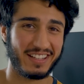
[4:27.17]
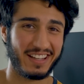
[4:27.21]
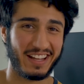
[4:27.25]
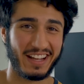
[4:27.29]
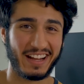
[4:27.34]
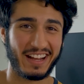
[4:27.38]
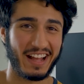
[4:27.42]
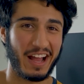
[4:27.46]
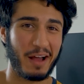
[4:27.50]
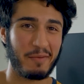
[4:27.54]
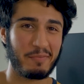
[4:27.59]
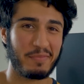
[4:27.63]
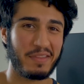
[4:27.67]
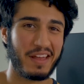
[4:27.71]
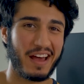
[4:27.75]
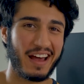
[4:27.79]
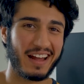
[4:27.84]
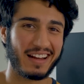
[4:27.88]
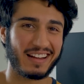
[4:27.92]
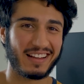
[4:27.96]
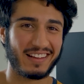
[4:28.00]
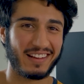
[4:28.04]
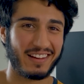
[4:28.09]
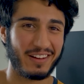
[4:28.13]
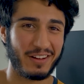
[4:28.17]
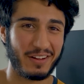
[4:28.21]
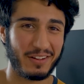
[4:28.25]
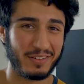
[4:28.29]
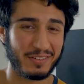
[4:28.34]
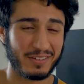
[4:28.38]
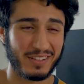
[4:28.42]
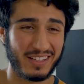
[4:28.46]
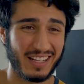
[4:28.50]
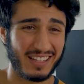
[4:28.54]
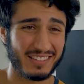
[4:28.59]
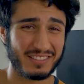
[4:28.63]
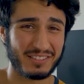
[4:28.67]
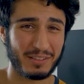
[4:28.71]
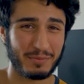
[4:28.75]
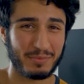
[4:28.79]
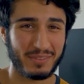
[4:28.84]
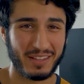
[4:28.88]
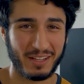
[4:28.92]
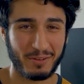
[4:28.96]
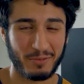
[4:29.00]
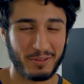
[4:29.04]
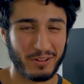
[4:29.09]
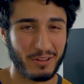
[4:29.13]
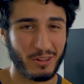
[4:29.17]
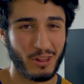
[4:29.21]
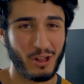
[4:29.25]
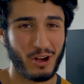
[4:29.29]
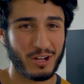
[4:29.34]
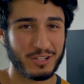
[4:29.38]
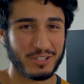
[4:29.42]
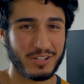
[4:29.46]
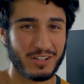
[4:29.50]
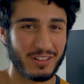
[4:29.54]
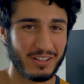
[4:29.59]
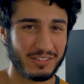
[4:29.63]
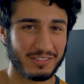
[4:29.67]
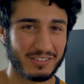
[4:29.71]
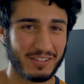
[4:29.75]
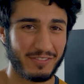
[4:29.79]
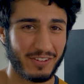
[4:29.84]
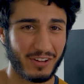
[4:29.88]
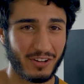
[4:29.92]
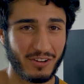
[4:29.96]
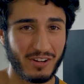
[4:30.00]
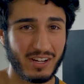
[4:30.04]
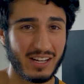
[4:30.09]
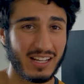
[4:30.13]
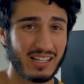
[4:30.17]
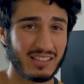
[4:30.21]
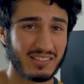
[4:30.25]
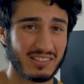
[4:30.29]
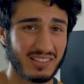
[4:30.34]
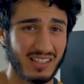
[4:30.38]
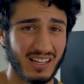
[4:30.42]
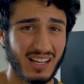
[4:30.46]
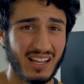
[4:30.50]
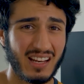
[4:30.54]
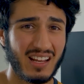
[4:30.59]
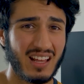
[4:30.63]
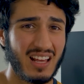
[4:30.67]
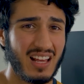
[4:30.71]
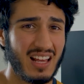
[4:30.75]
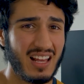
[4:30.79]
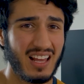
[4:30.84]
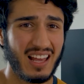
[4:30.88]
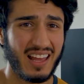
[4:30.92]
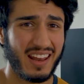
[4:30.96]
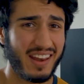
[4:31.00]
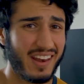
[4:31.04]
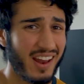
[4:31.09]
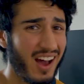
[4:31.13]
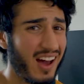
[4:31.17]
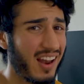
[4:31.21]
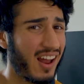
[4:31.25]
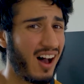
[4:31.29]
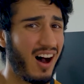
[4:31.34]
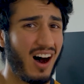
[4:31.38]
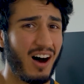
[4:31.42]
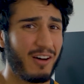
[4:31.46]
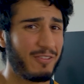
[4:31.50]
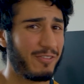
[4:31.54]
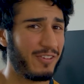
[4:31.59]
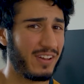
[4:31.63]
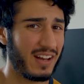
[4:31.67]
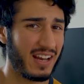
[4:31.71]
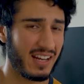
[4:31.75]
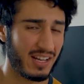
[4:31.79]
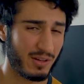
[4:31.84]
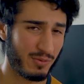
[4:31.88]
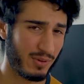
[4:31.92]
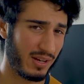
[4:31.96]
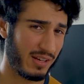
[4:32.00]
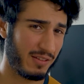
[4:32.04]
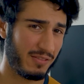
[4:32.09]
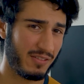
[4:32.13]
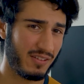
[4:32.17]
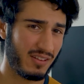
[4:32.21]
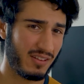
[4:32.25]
I'm not gonna get something with a laundry list of ingredients in it, and not often anyway.